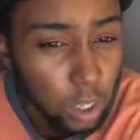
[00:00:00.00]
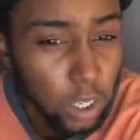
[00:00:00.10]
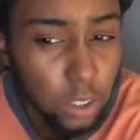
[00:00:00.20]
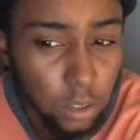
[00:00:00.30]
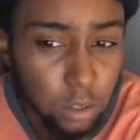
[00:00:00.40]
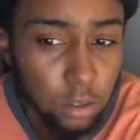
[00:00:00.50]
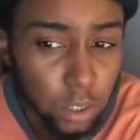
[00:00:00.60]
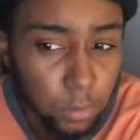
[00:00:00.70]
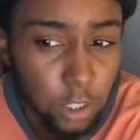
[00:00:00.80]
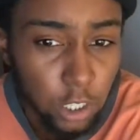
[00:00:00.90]
That's
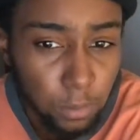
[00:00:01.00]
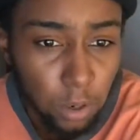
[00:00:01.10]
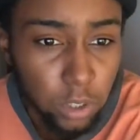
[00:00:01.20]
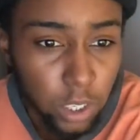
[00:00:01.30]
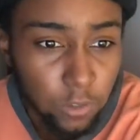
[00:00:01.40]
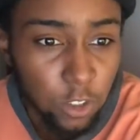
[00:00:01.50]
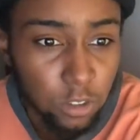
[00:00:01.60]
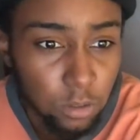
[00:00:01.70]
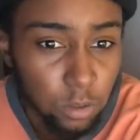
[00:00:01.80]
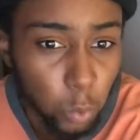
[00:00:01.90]
something to think about that if the,
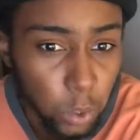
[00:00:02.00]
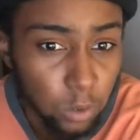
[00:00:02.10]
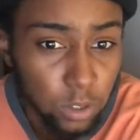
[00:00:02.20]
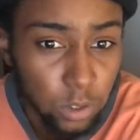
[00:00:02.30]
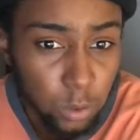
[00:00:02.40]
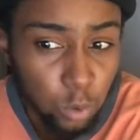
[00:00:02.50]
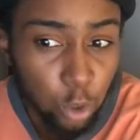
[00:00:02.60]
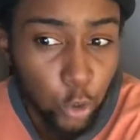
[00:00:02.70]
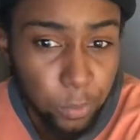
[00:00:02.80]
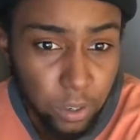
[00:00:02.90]
the wheels are too
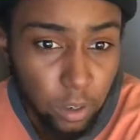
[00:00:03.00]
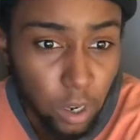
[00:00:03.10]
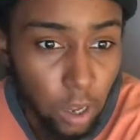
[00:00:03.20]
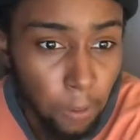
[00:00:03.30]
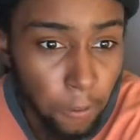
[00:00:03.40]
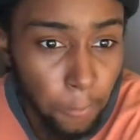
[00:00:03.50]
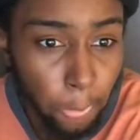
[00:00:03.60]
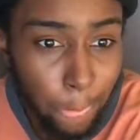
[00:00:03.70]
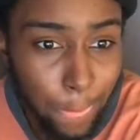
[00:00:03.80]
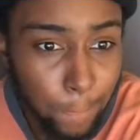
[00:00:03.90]
grippy,
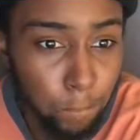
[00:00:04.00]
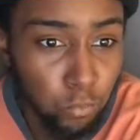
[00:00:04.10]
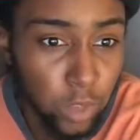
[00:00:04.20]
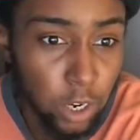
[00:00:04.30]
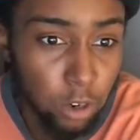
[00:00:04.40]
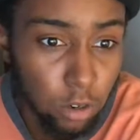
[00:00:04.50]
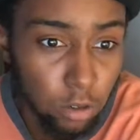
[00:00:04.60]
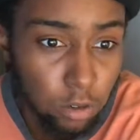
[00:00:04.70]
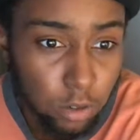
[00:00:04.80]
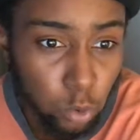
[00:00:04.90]

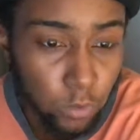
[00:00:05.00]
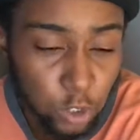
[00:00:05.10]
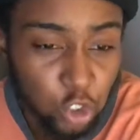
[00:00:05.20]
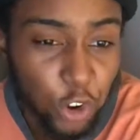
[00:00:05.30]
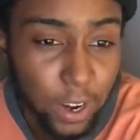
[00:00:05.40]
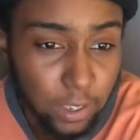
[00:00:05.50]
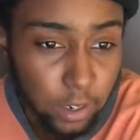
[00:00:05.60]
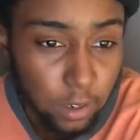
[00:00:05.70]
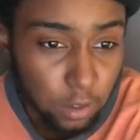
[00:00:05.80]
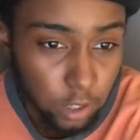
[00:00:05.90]
they're sort of
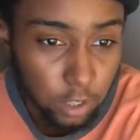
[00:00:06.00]
attracting